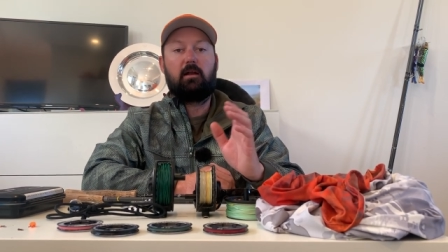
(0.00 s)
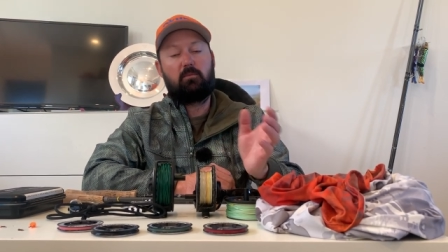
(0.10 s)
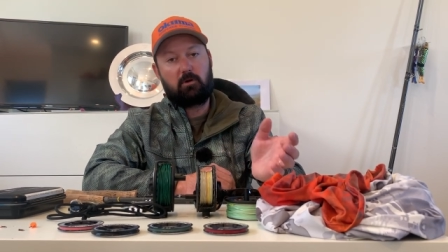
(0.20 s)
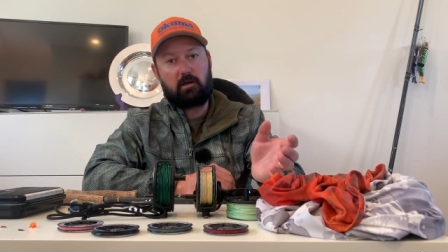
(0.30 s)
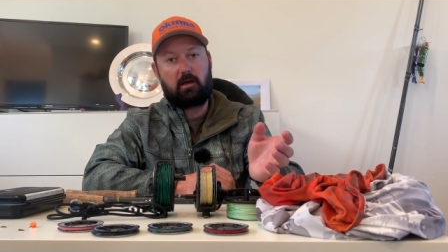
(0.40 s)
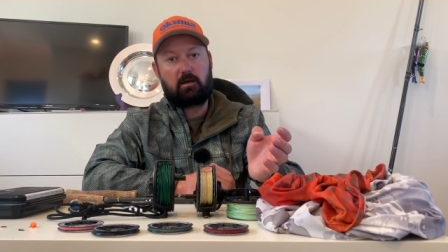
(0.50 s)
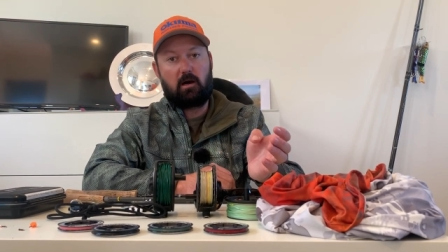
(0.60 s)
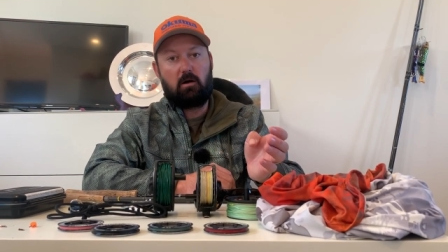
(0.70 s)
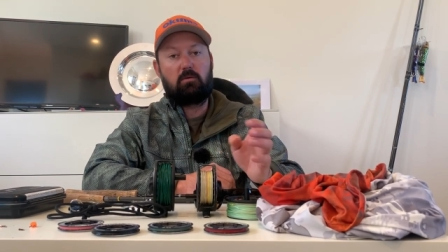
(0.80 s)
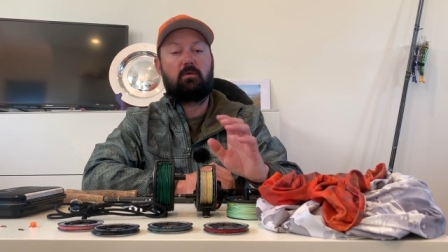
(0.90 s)
I didn't want to get
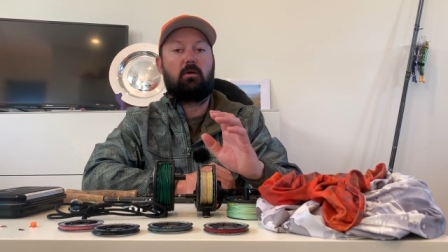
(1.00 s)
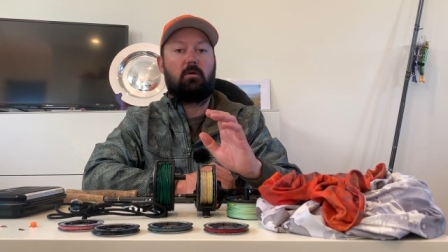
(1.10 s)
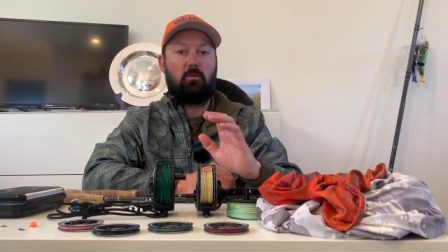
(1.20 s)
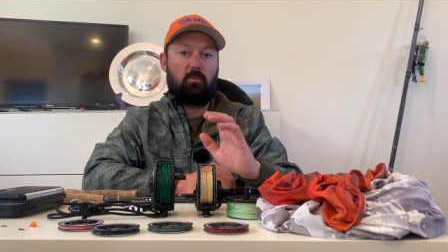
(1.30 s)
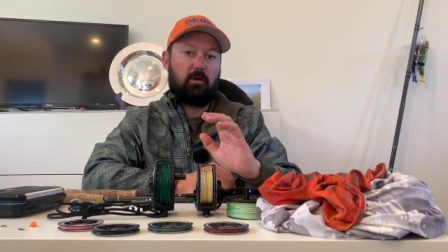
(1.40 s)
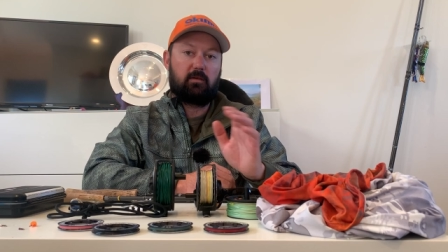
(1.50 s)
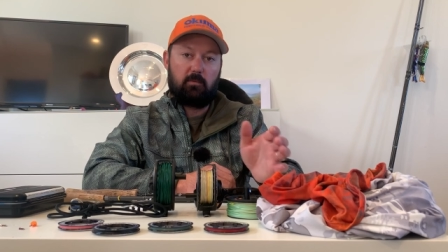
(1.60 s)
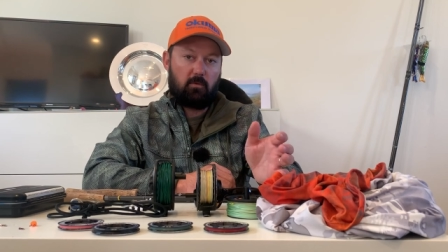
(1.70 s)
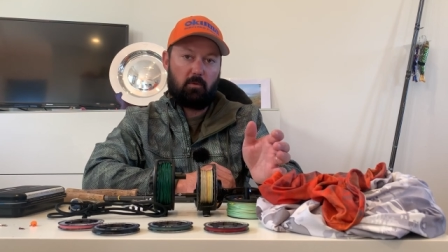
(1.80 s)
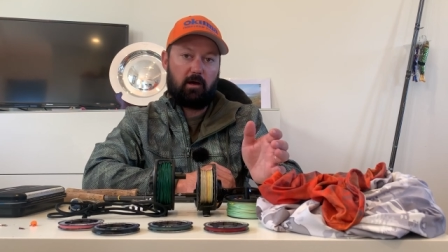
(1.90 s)
cold, so I wore my
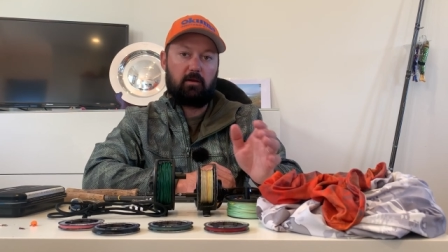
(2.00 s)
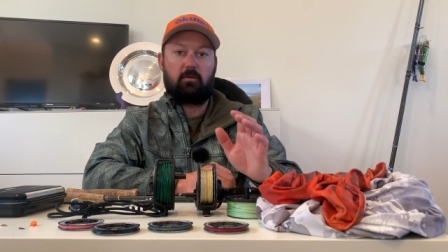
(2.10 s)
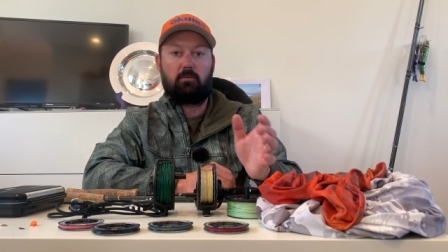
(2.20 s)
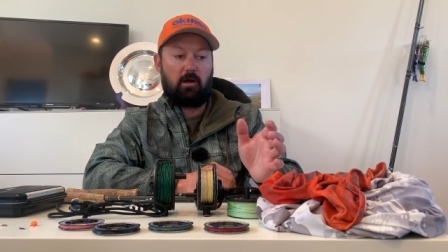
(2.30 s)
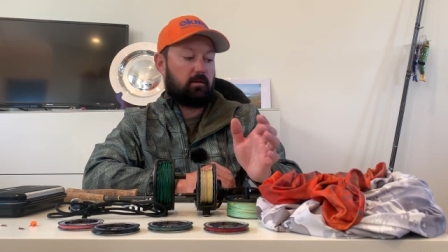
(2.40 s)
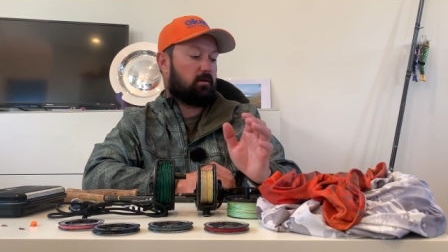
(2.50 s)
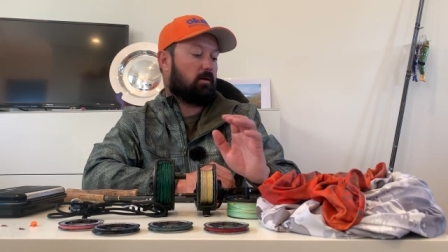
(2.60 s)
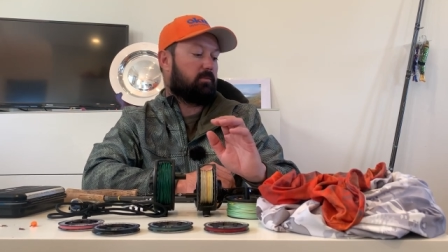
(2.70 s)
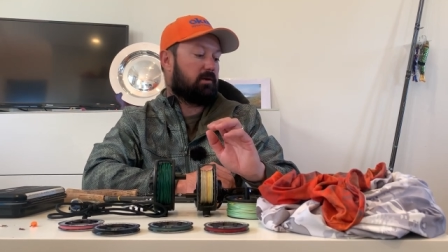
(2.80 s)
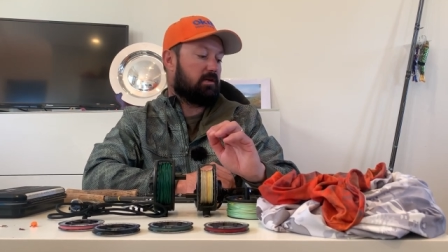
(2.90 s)
Simms waders throughout the
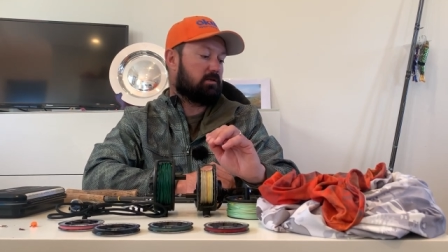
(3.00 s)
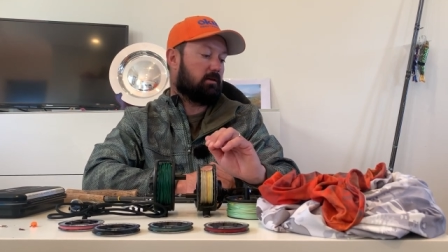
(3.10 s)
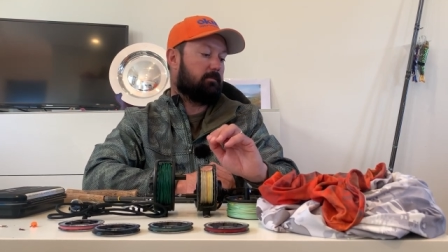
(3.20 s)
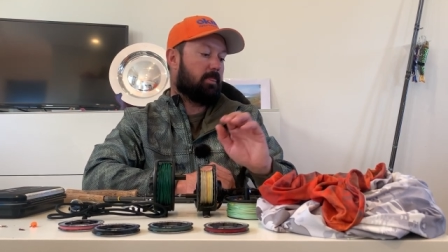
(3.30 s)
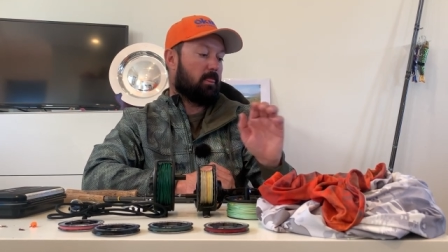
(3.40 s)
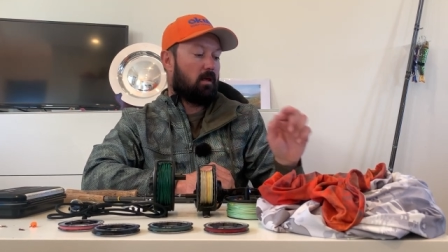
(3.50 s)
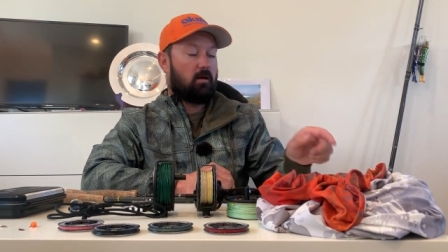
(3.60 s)
competition.